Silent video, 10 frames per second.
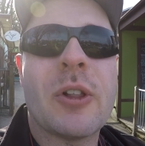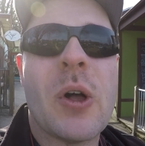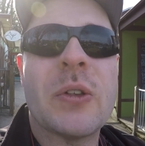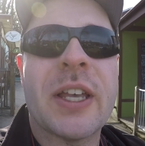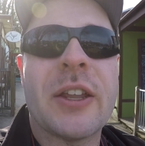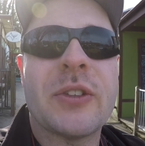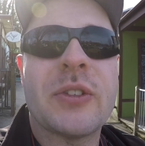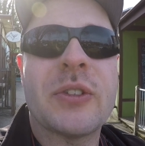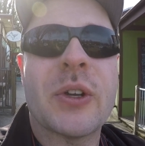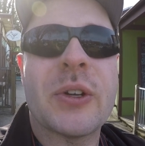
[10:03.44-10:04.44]
closed on
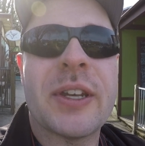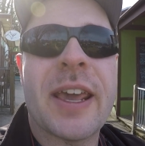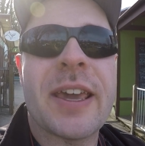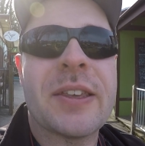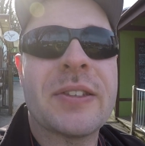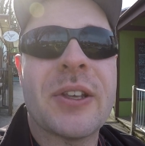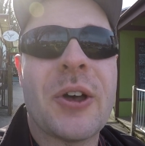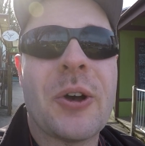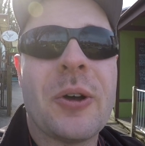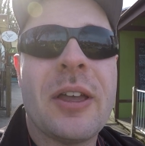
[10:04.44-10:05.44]
certain days.
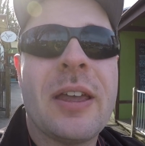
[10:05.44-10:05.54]
So,